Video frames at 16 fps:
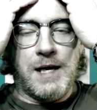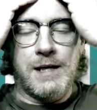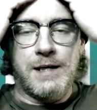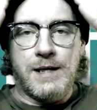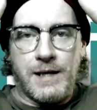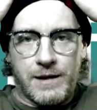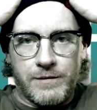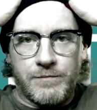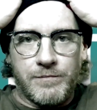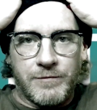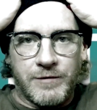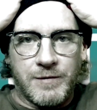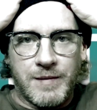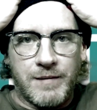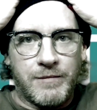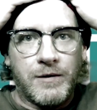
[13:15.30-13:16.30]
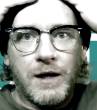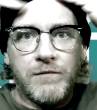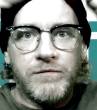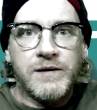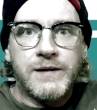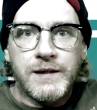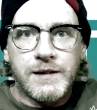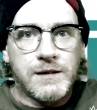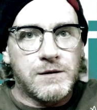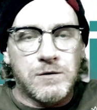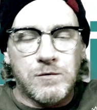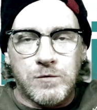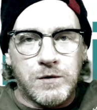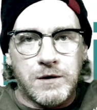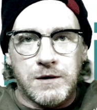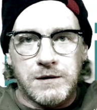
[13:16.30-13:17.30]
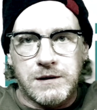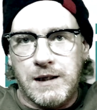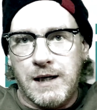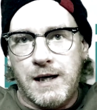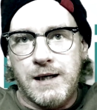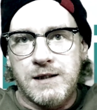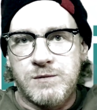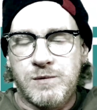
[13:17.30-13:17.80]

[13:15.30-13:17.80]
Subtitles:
I can't remember everything in the world, guys.